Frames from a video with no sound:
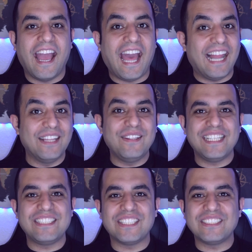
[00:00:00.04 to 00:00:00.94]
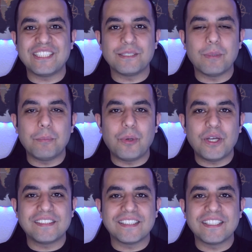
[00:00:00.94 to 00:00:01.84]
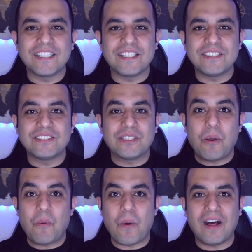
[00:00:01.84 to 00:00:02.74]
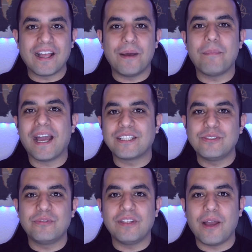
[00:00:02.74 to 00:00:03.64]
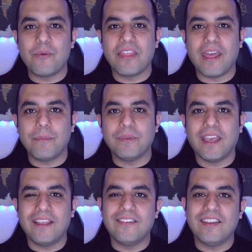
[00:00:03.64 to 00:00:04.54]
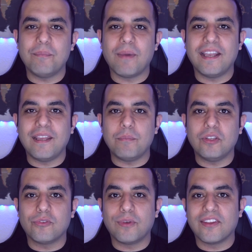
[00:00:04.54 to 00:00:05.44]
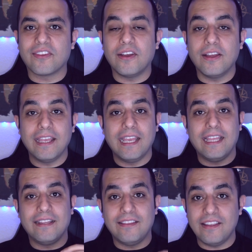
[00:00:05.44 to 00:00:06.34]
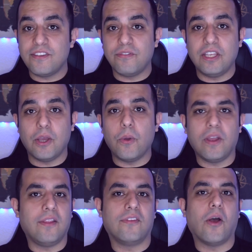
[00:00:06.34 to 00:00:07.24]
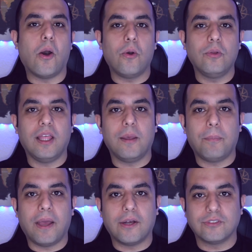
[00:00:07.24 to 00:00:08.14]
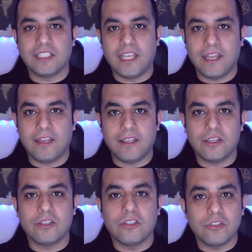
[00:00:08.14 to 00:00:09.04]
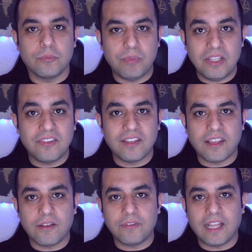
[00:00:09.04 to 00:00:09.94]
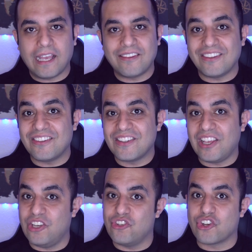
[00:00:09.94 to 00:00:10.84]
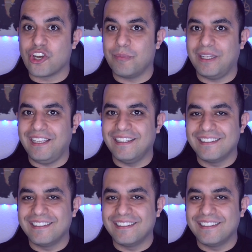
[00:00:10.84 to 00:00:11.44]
Hello ladies and gentlemen, boys and girls, welcome back to Fly with MKZ. My name is Reza. This video is all about getting a BZF license in Germany.